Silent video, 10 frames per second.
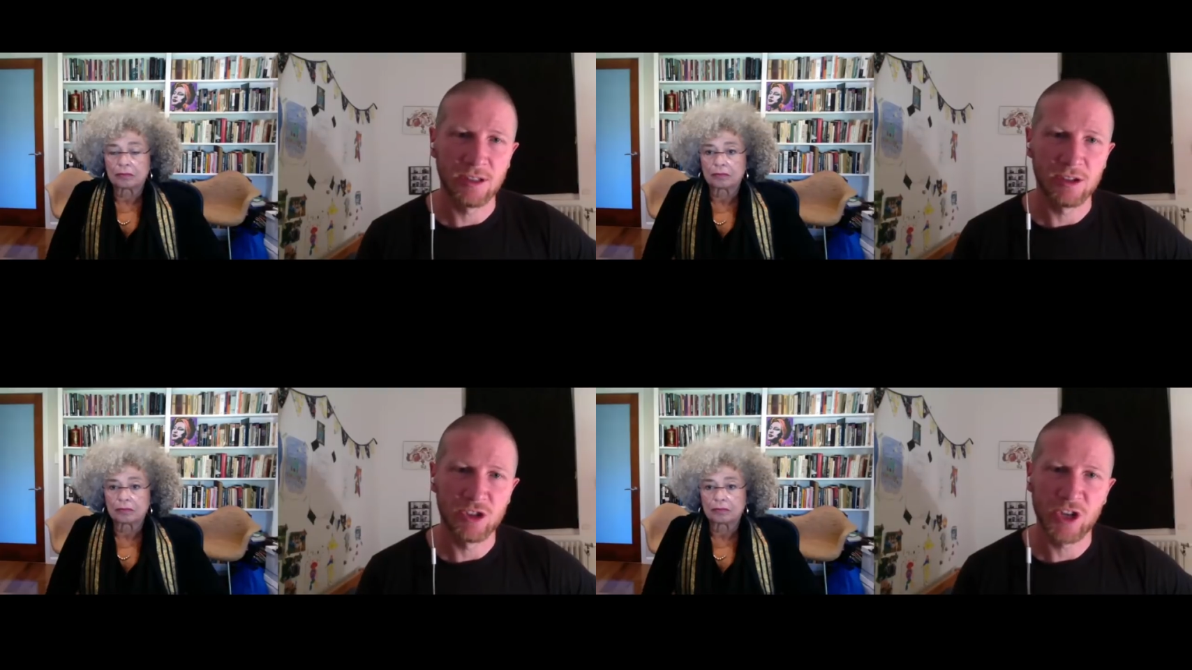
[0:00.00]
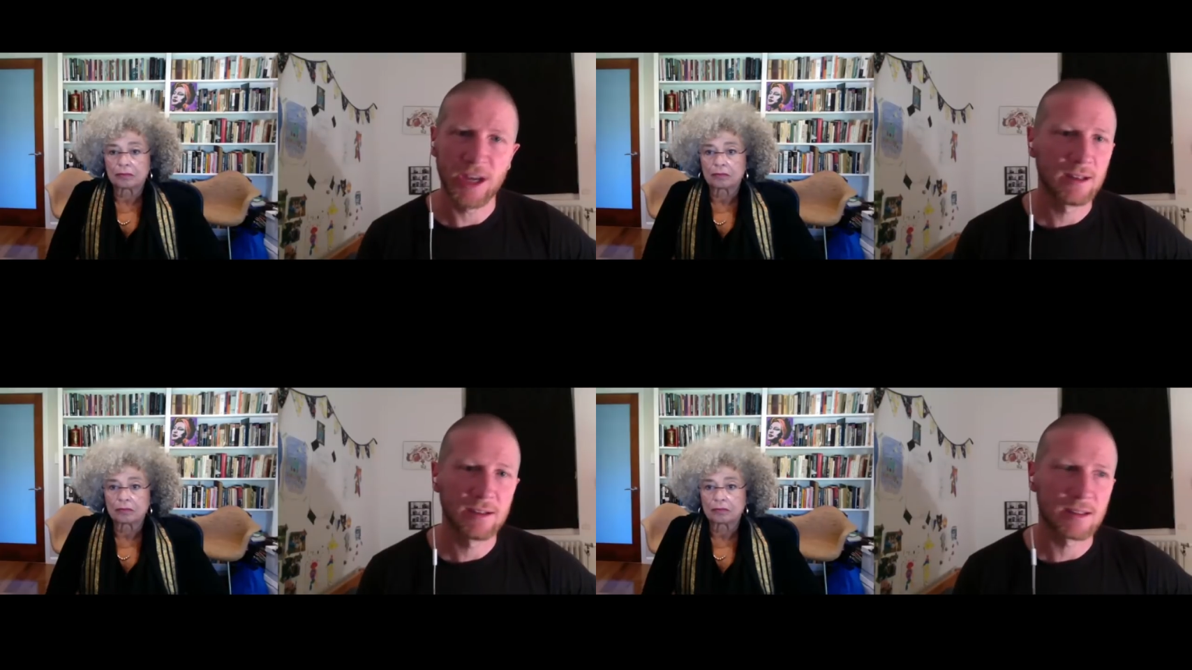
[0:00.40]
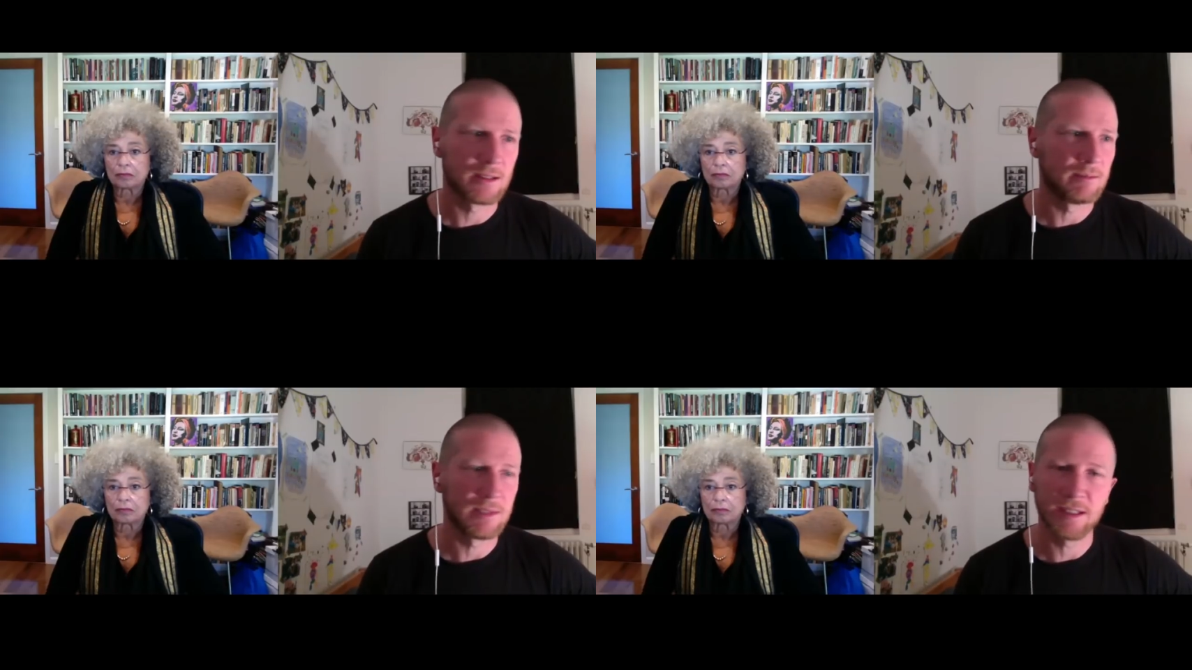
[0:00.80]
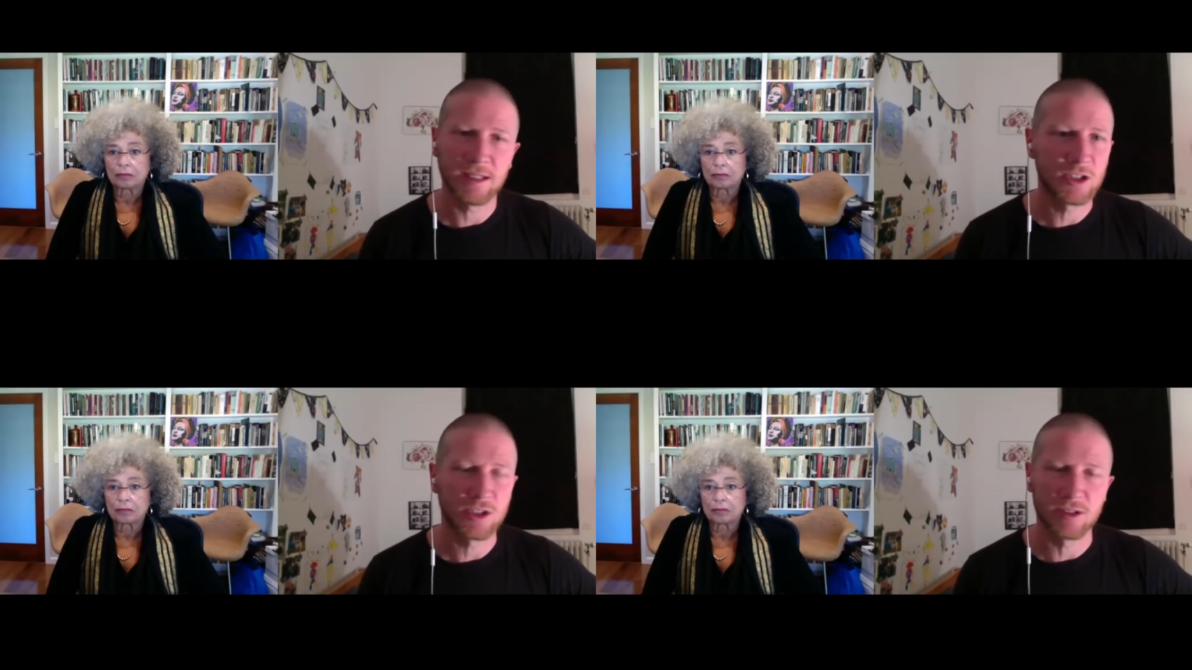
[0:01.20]
Speaker 1: in jails and
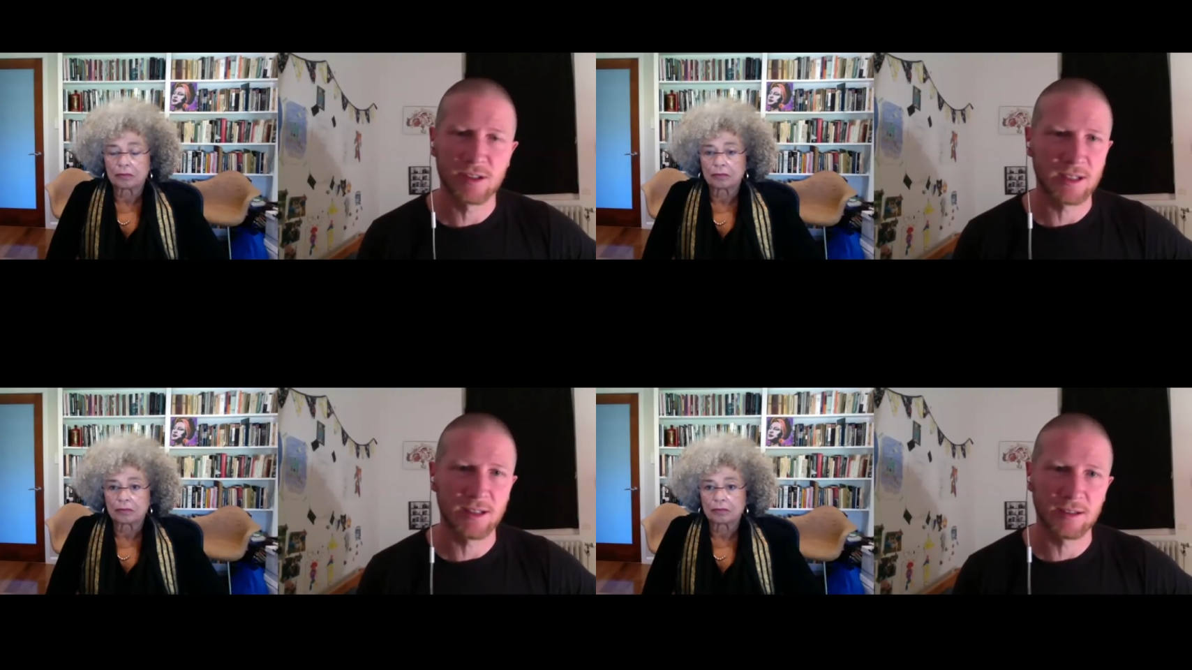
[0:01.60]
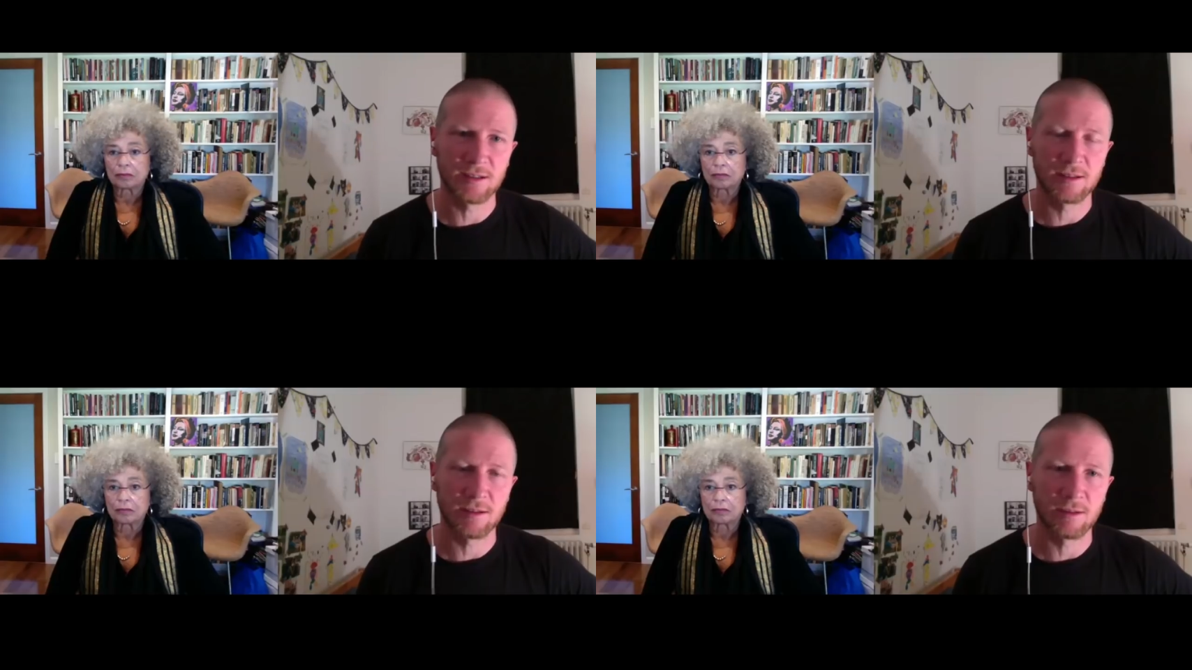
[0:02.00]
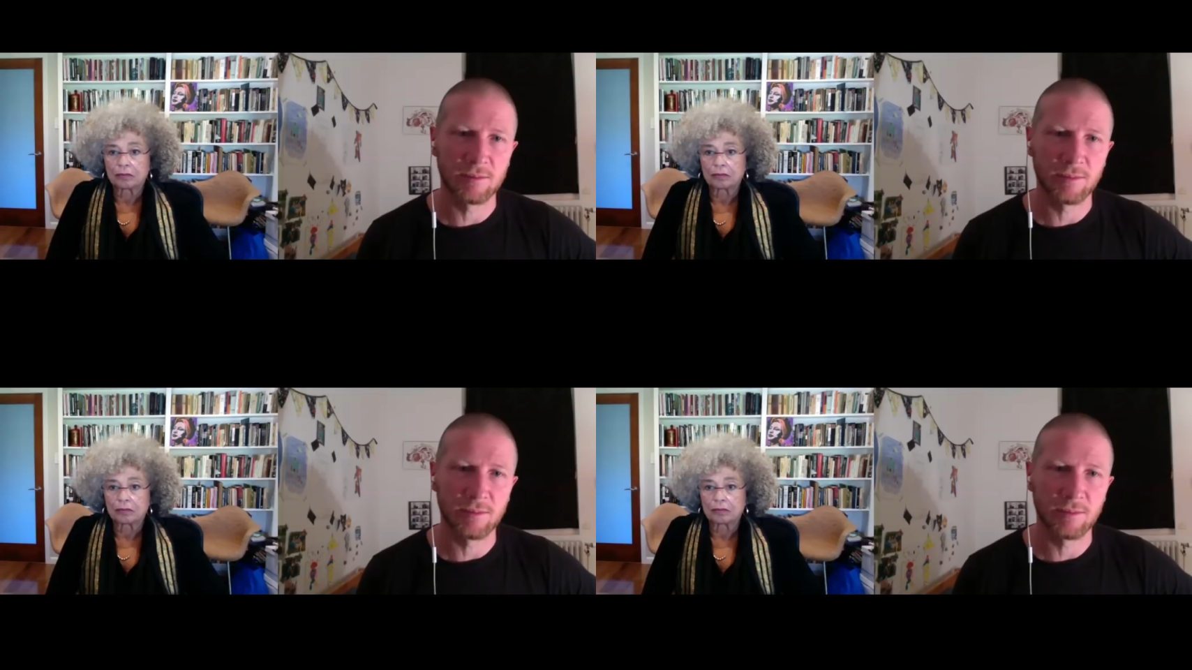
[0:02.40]
detention centers uh,